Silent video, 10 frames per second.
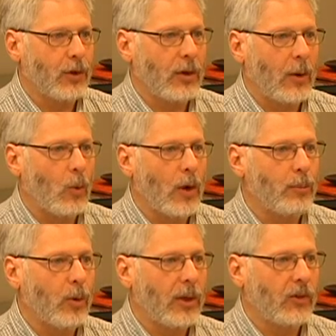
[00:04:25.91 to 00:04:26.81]
you're at
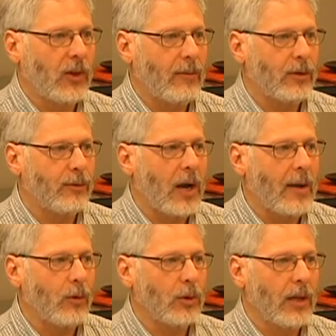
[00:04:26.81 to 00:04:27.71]

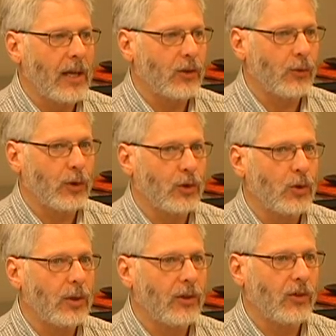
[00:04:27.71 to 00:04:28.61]
1.75 or less for
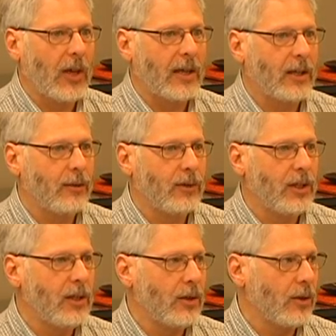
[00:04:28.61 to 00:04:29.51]
2 consecutive
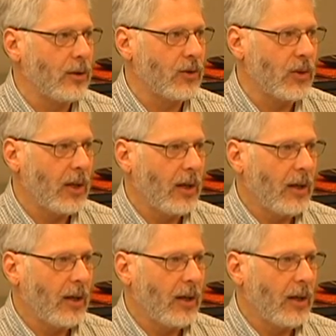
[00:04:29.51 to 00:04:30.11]
years,